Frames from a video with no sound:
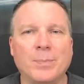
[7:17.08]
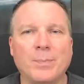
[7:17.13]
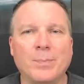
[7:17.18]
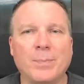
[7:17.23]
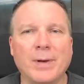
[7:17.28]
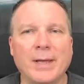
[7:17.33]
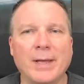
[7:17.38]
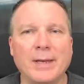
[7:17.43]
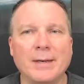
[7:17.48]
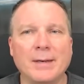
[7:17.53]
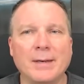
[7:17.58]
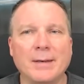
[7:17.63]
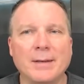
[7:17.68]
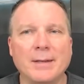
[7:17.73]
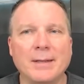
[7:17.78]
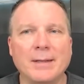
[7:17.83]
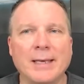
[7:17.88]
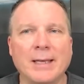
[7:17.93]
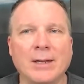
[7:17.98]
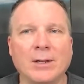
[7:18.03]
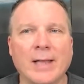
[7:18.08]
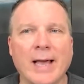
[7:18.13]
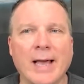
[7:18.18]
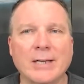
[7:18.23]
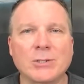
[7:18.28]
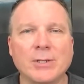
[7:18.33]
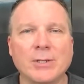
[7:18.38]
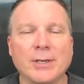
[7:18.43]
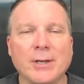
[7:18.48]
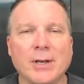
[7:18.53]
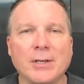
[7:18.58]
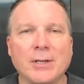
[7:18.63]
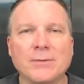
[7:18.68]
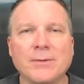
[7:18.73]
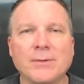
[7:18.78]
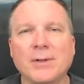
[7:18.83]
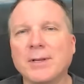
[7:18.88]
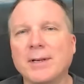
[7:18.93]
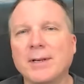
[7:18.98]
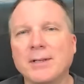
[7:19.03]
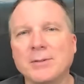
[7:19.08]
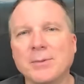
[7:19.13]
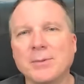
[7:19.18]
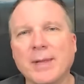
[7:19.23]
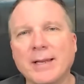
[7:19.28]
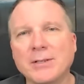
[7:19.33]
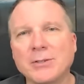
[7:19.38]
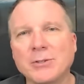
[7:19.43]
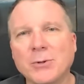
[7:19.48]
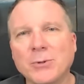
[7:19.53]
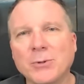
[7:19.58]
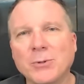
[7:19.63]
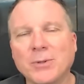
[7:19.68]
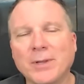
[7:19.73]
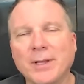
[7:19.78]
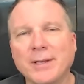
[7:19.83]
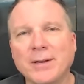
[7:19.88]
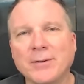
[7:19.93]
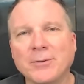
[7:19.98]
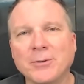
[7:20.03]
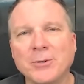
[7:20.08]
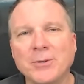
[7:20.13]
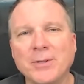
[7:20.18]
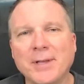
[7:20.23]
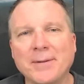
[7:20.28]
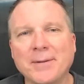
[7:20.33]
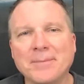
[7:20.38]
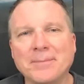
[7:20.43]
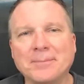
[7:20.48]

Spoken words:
But it'll actually cause volcanism. That is so cool. I never knew that.